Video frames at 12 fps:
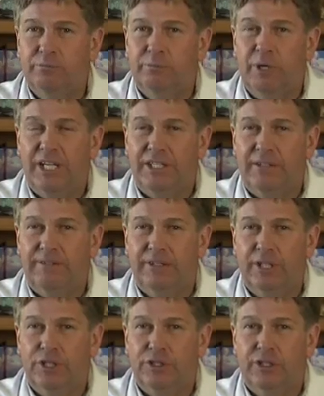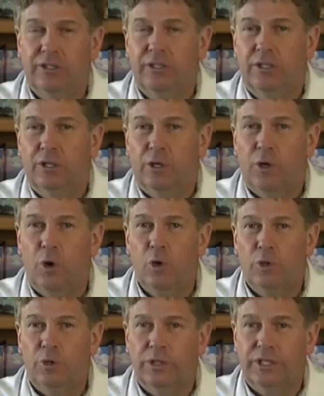by definition,
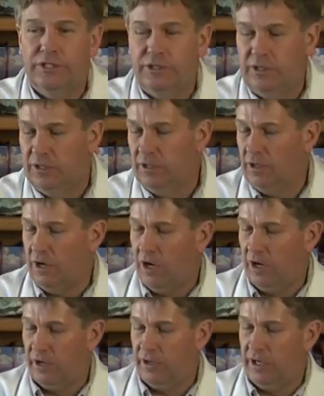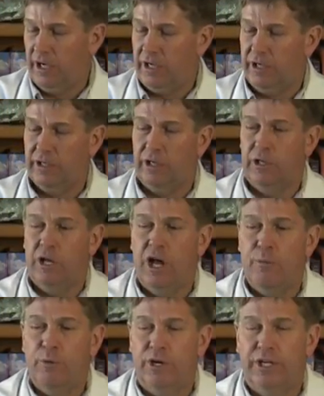colloids are a
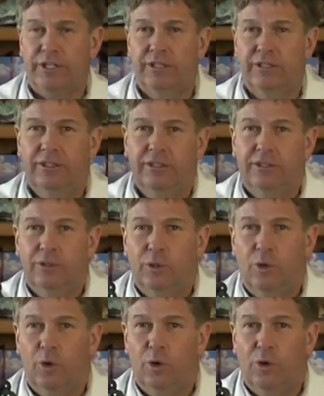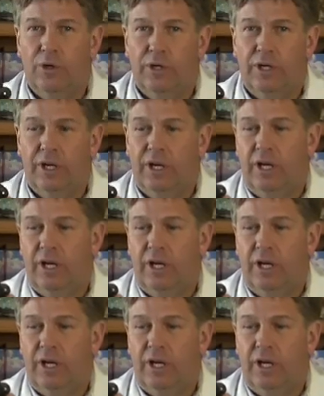conglomerate or